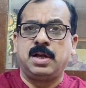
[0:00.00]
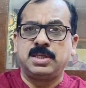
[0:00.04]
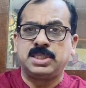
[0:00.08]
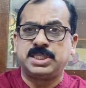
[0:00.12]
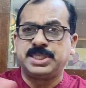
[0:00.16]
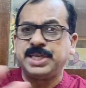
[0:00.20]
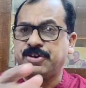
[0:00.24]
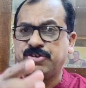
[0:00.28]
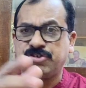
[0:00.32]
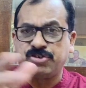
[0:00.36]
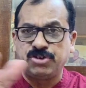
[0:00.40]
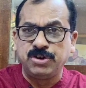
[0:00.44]

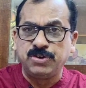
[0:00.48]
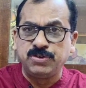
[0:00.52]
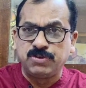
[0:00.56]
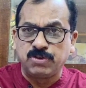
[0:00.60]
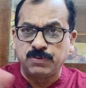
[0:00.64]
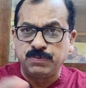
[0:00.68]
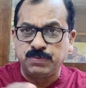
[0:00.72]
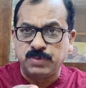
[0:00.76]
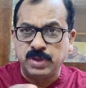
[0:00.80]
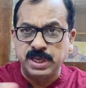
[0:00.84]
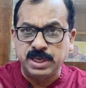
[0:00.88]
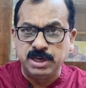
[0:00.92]
sections
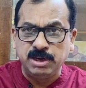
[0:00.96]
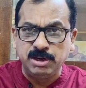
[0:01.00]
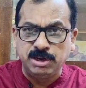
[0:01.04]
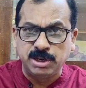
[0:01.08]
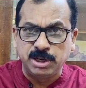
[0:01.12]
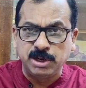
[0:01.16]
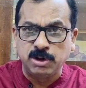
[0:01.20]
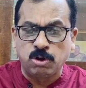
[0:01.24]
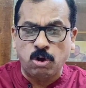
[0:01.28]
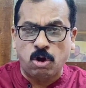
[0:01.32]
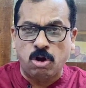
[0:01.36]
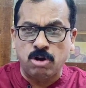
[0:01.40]
of the
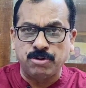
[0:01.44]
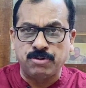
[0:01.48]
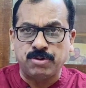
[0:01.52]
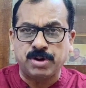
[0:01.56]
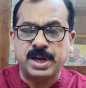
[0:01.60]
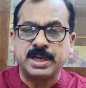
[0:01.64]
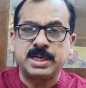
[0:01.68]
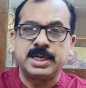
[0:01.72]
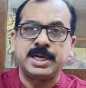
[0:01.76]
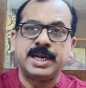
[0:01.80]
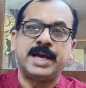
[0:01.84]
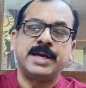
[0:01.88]
Indian
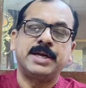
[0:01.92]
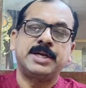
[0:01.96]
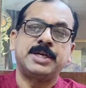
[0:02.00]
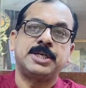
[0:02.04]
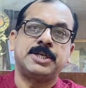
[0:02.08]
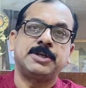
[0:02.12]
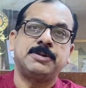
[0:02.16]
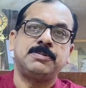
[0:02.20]
Contract Act.